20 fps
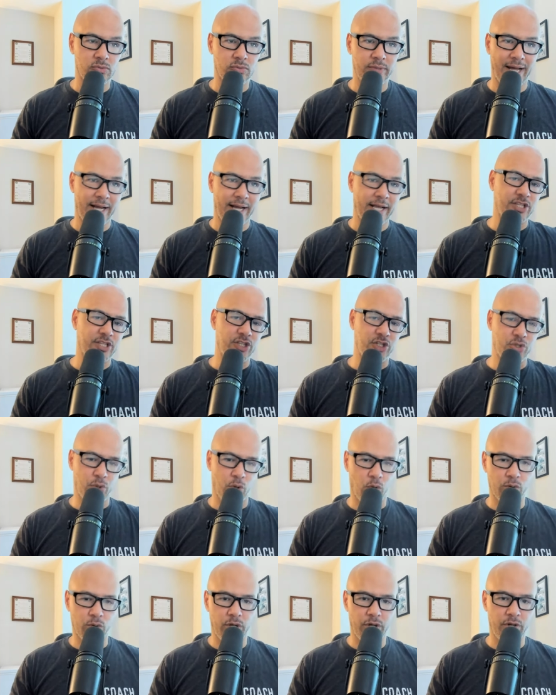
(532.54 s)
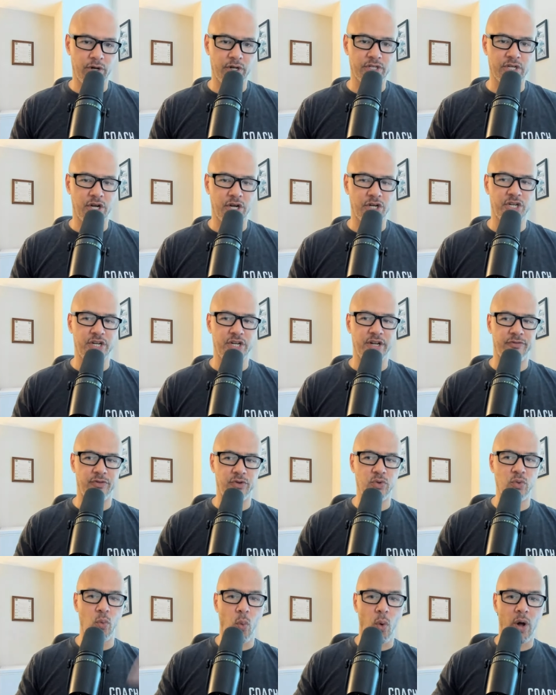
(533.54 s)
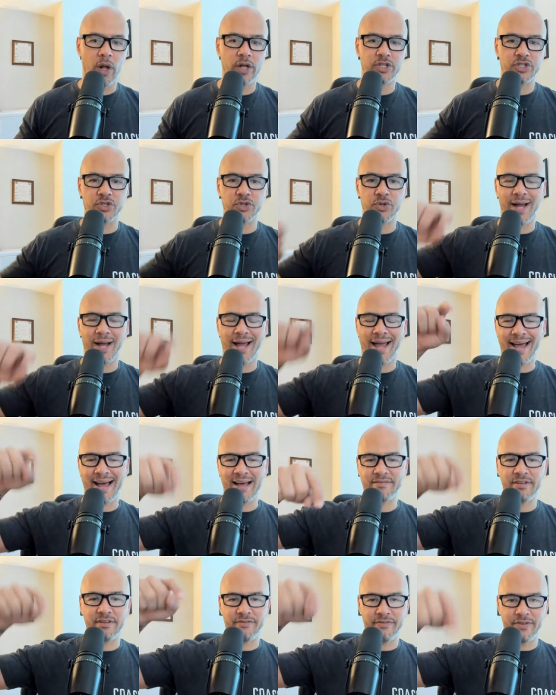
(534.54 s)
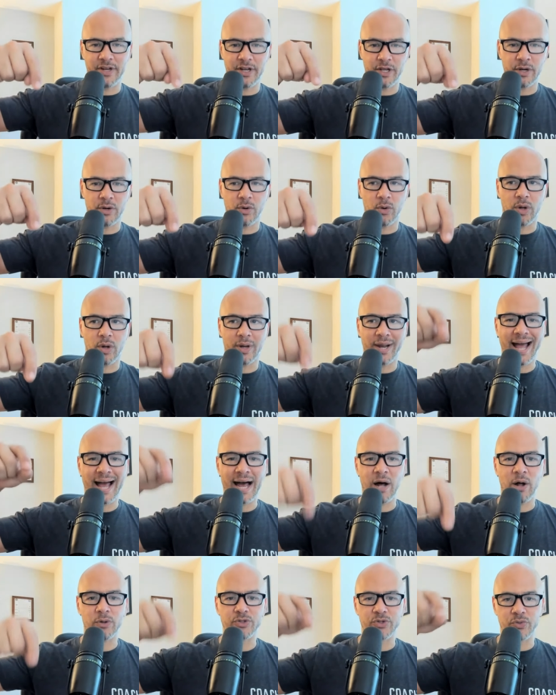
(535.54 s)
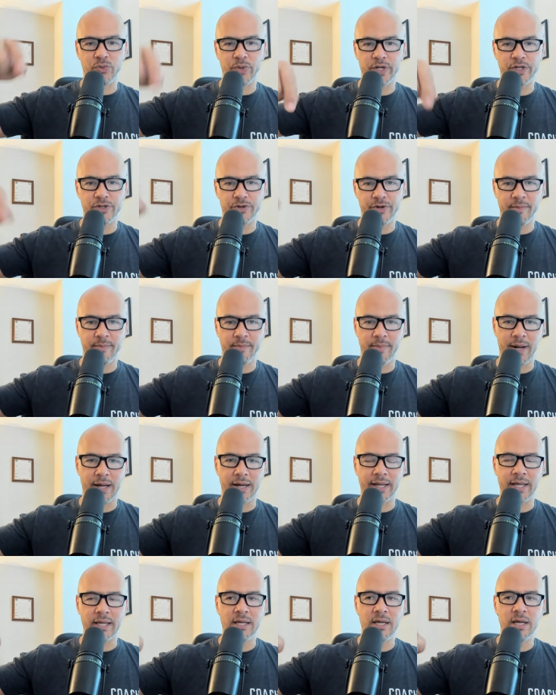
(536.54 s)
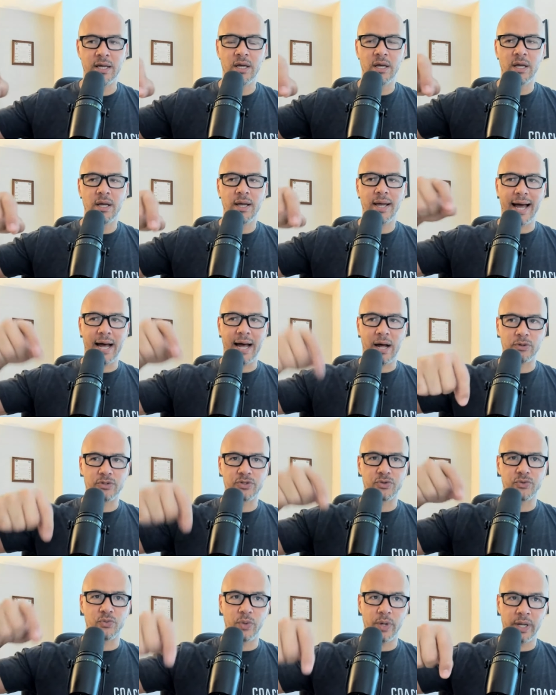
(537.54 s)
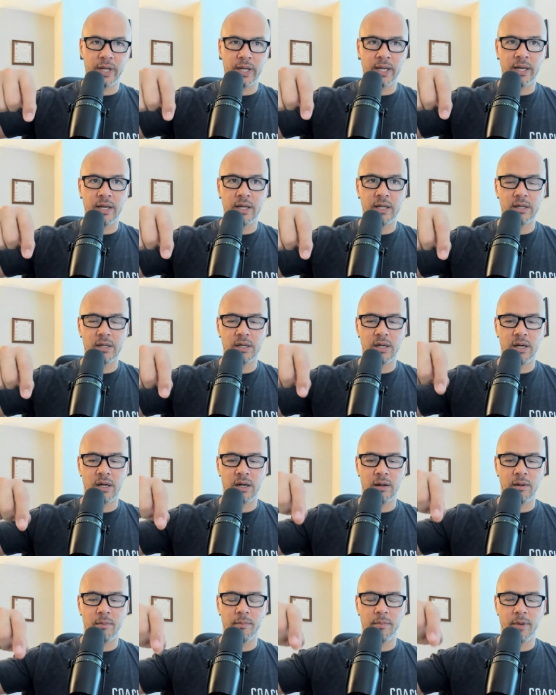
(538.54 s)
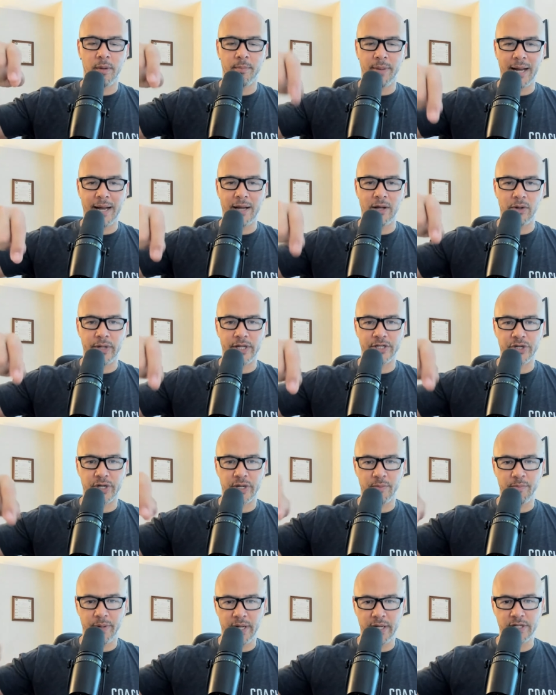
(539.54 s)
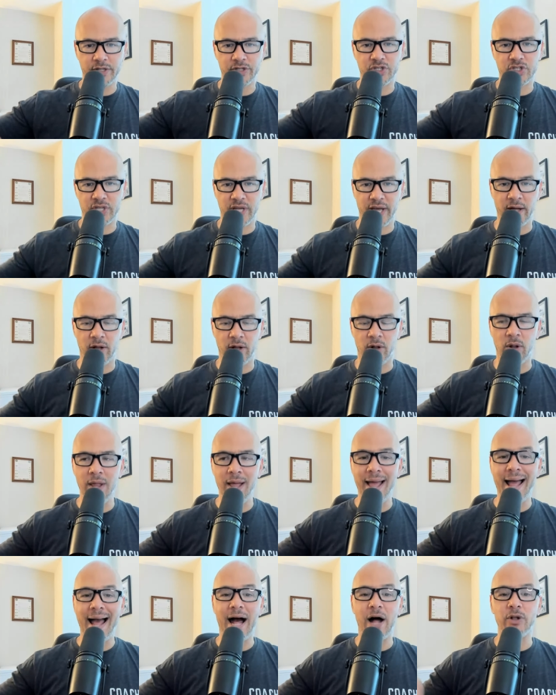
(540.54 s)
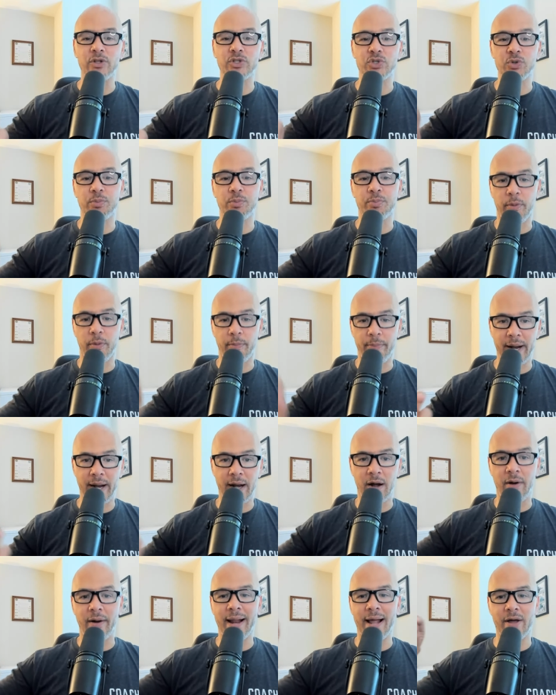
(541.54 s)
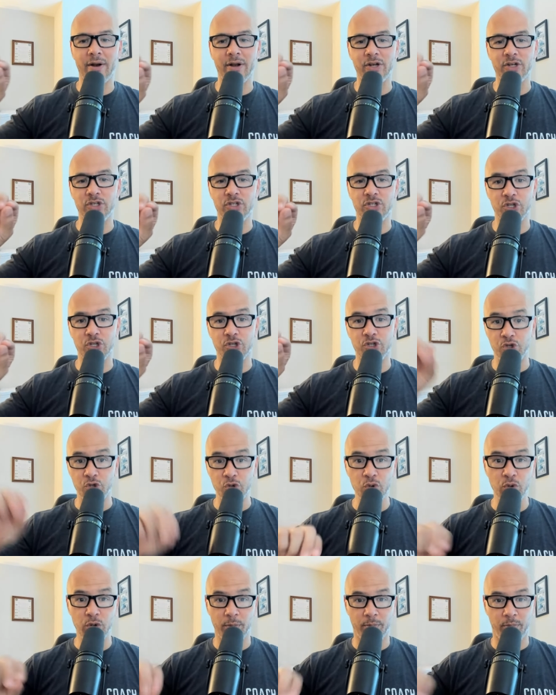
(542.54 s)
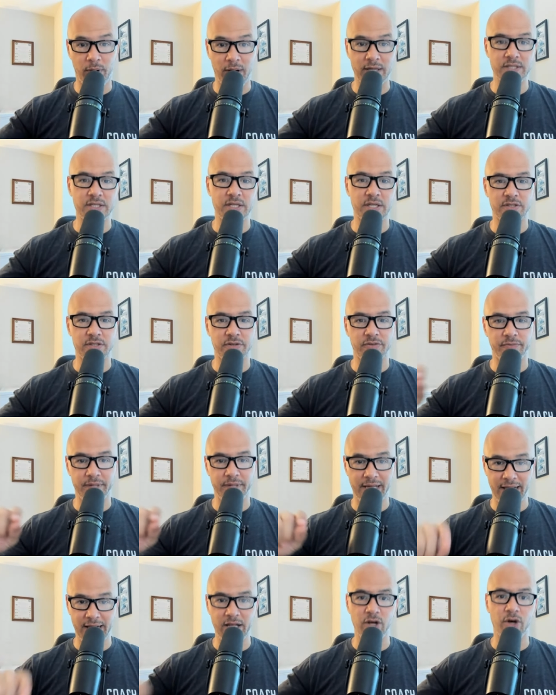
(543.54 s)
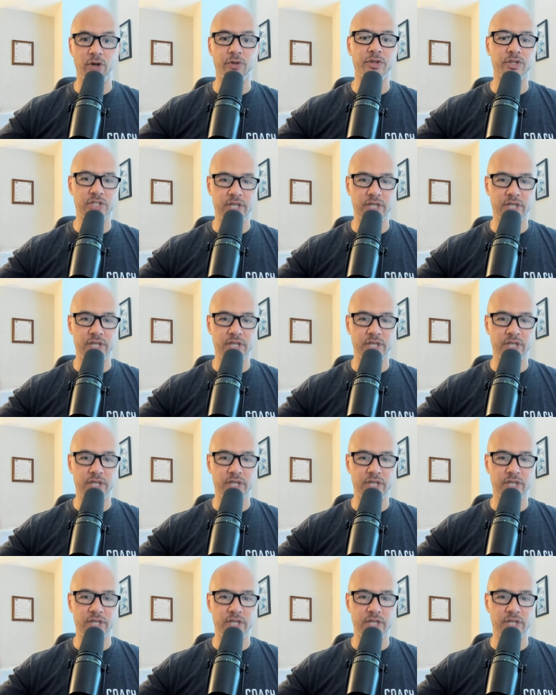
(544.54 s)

that gets into a whole nother discussion. If you want to, I have a video on how to read your in-body, how to read a bioelectric impedance scale, how to prepare and how to do the process of getting on the